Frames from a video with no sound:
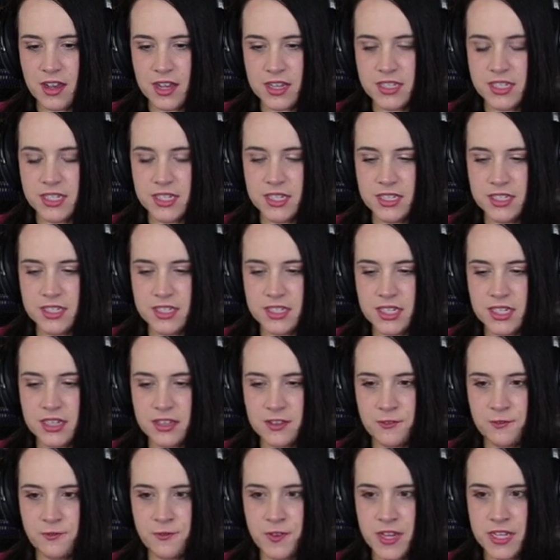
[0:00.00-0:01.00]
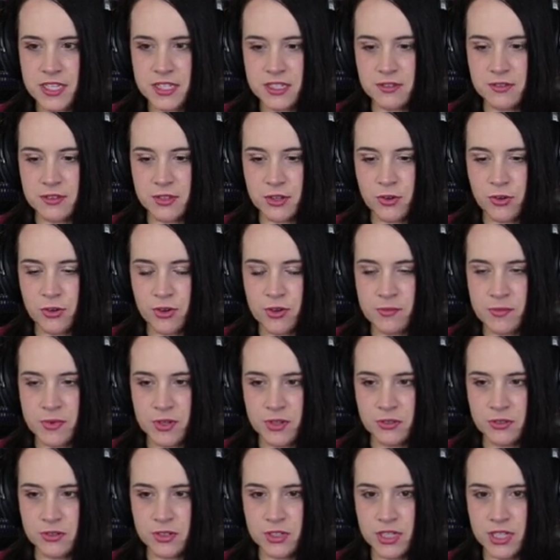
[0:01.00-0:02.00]
I didn't see the face of the
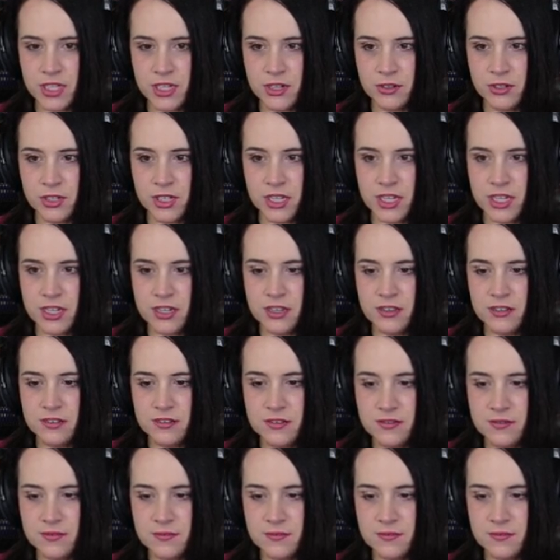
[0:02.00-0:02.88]
criminal clearly.